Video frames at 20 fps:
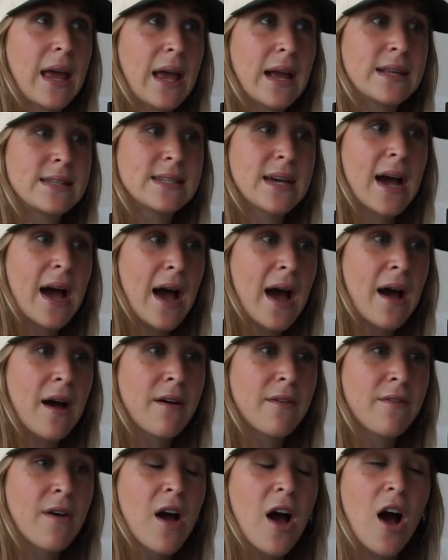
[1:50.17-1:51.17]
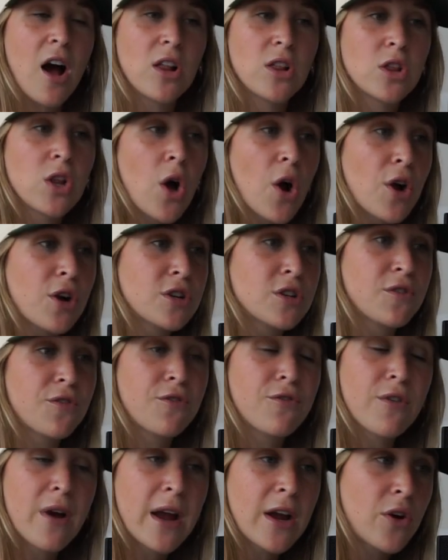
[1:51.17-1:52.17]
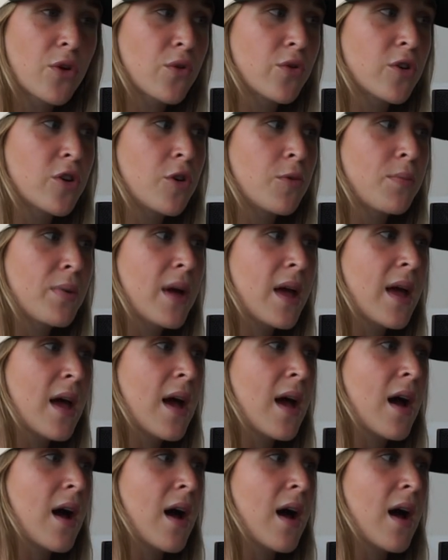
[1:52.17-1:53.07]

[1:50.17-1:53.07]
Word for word: and have a large friend group,